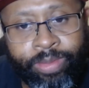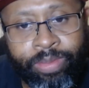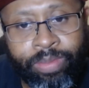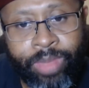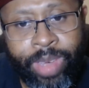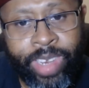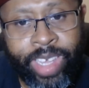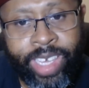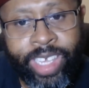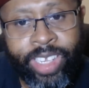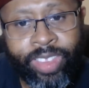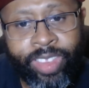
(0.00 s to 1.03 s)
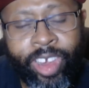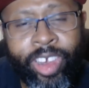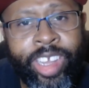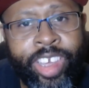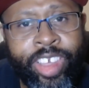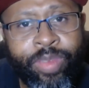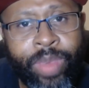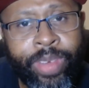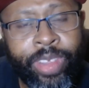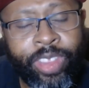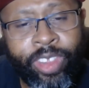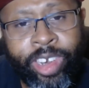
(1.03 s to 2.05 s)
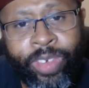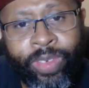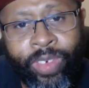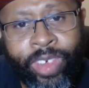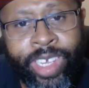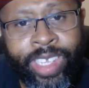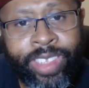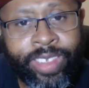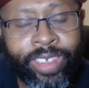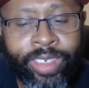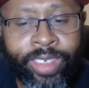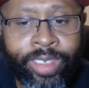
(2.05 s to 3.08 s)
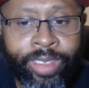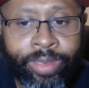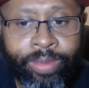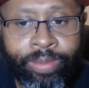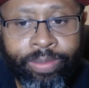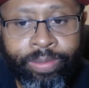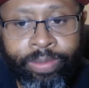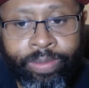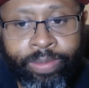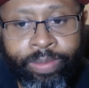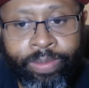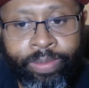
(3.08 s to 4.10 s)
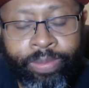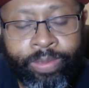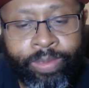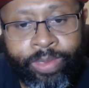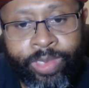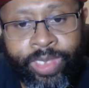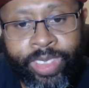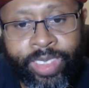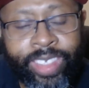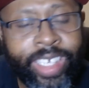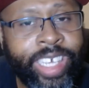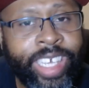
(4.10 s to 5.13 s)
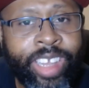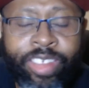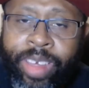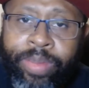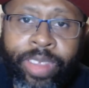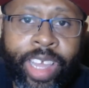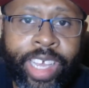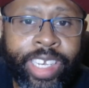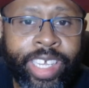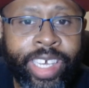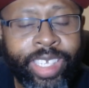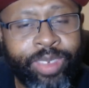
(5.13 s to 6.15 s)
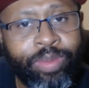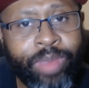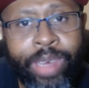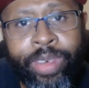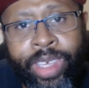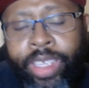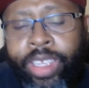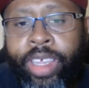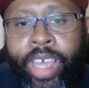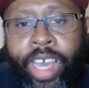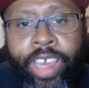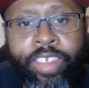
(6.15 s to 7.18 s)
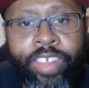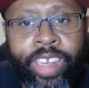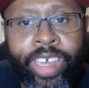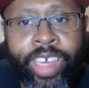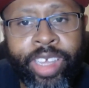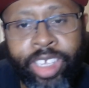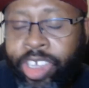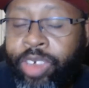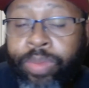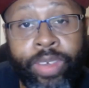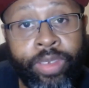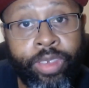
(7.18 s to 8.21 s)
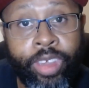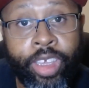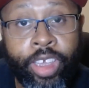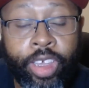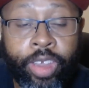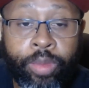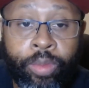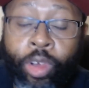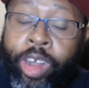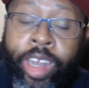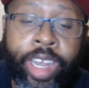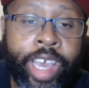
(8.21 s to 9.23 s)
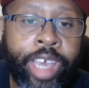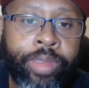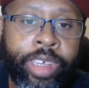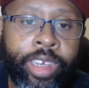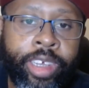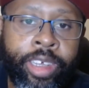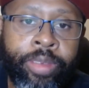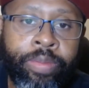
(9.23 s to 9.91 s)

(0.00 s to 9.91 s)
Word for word: maybe they hit the 30s, maybe 31 to to 10 or something like that. Maybe I can see that. Could be more than that, but uh,